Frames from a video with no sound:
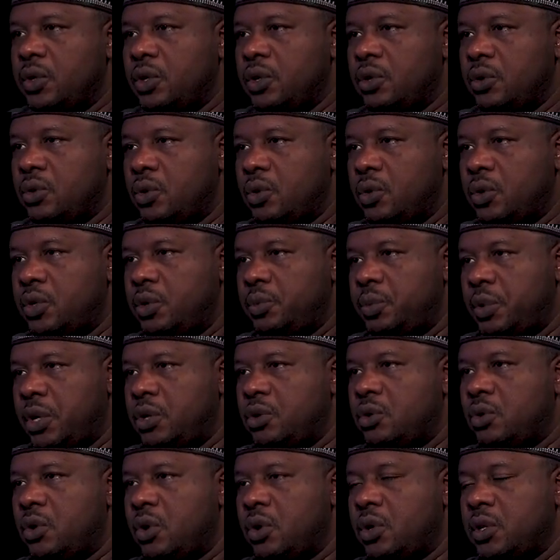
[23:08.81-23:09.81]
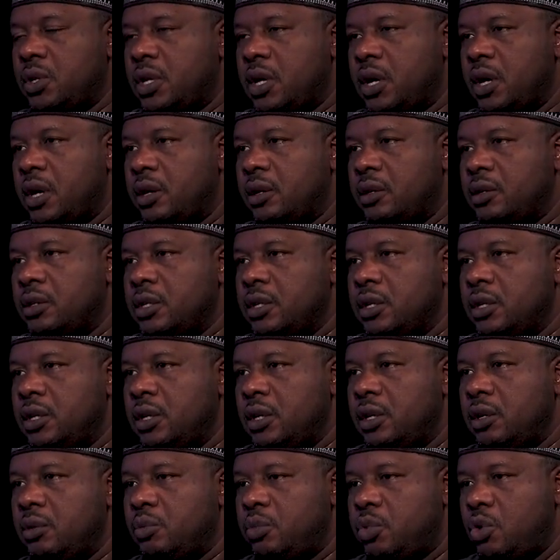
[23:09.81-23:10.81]
you know, depending on the
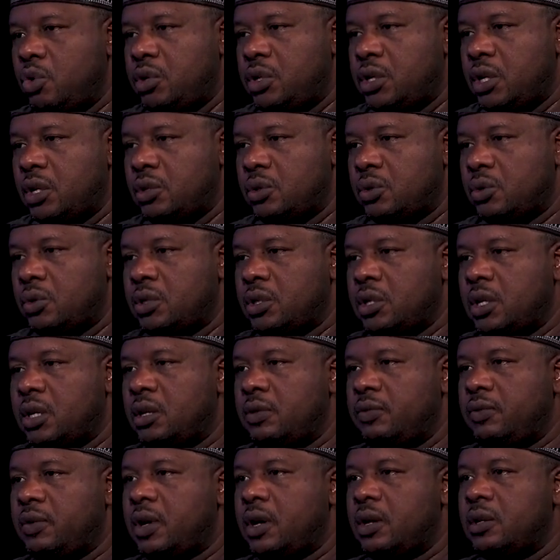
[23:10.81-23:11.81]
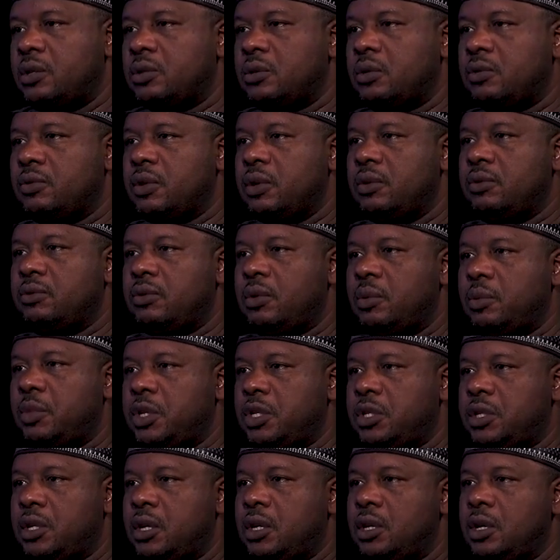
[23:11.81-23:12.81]
importance or significance of the
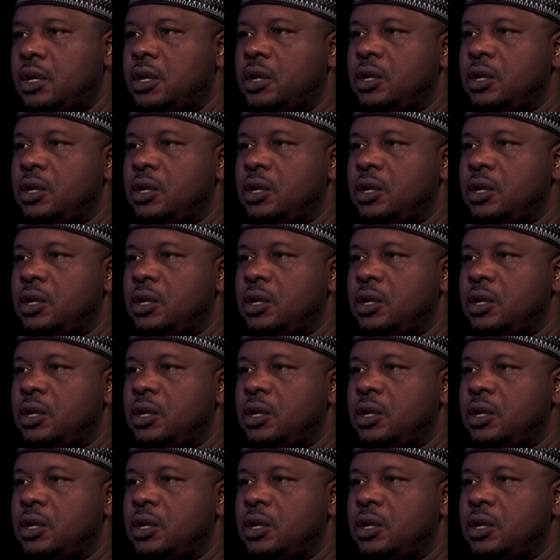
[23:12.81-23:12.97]
information.